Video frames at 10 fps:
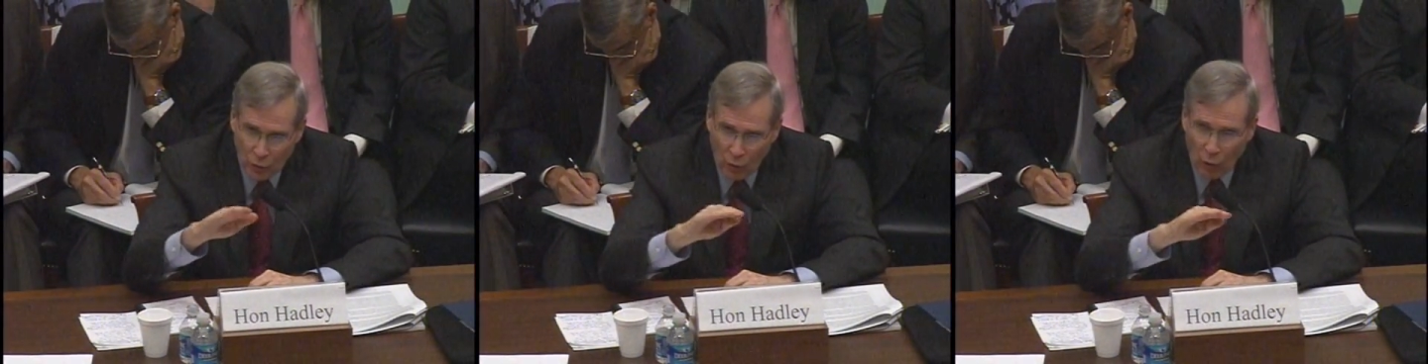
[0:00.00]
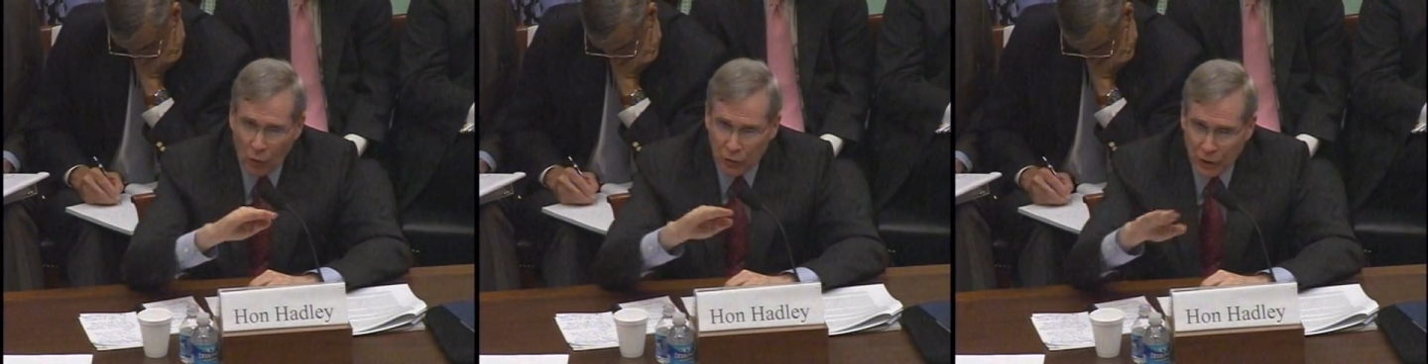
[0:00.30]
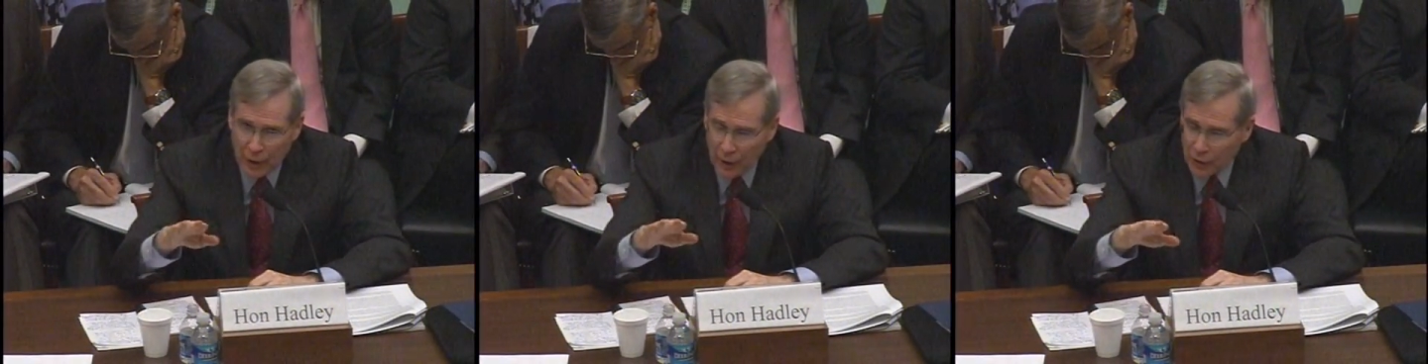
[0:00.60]
all
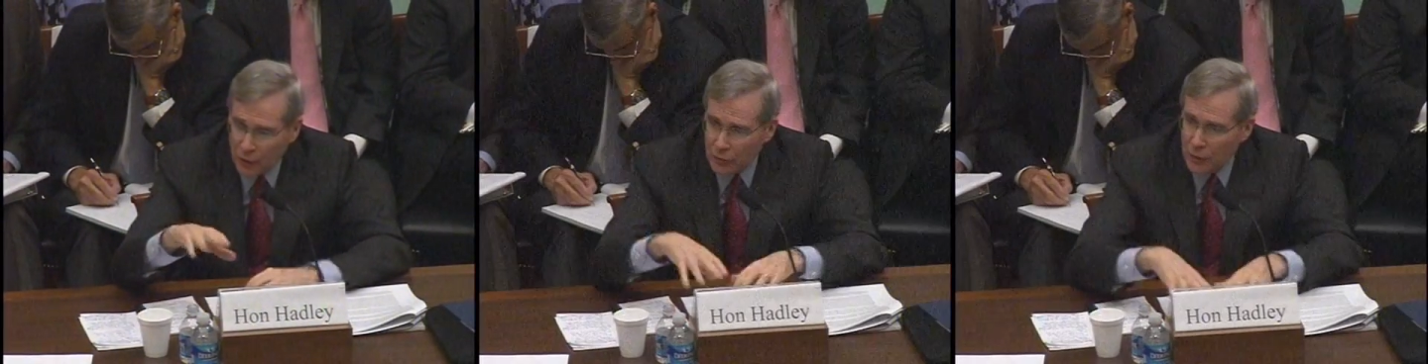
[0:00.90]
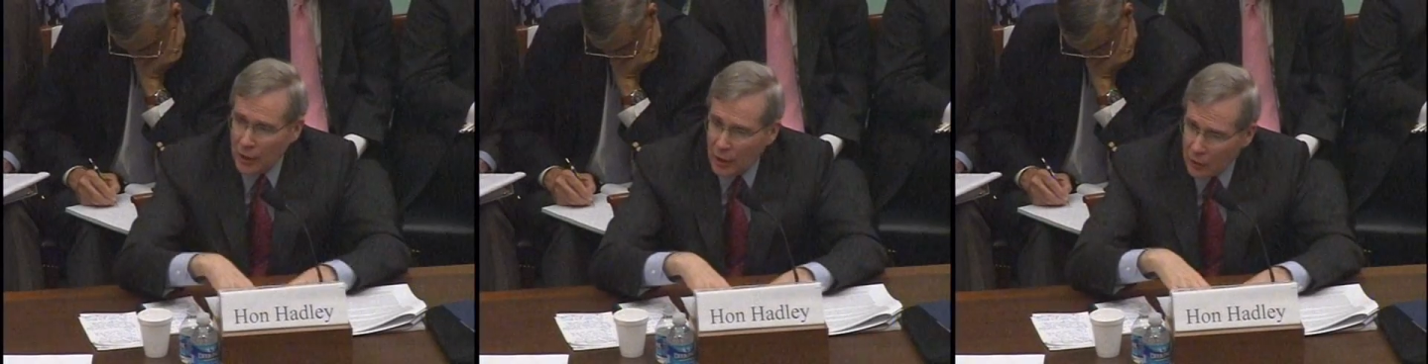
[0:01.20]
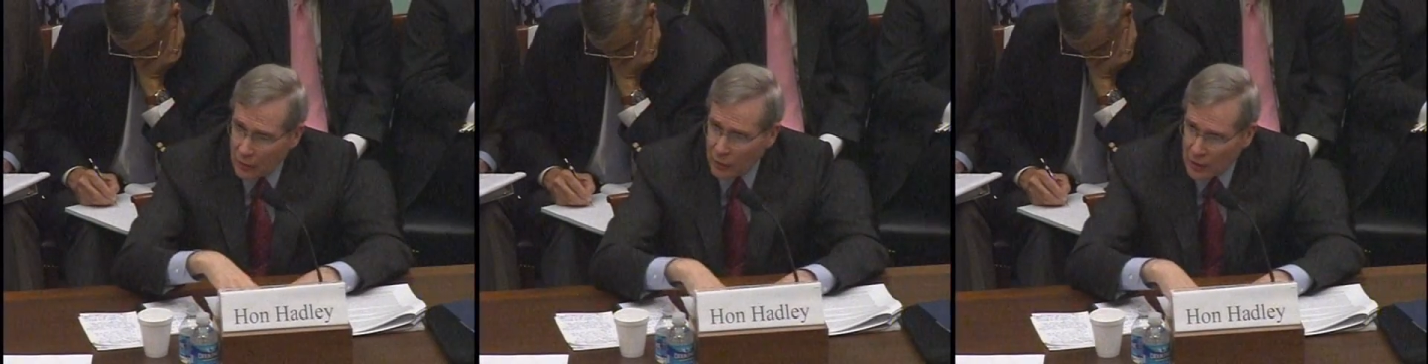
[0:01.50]
set out here today
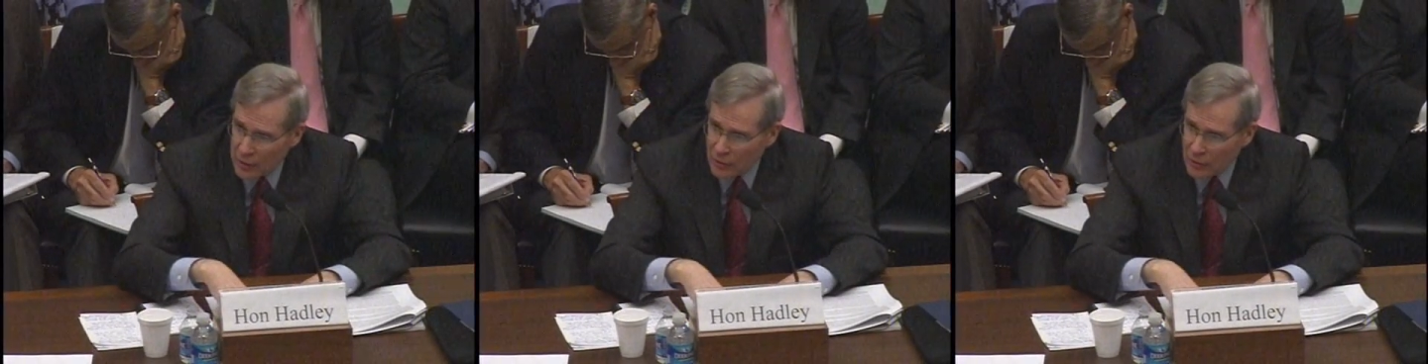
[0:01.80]
and that are in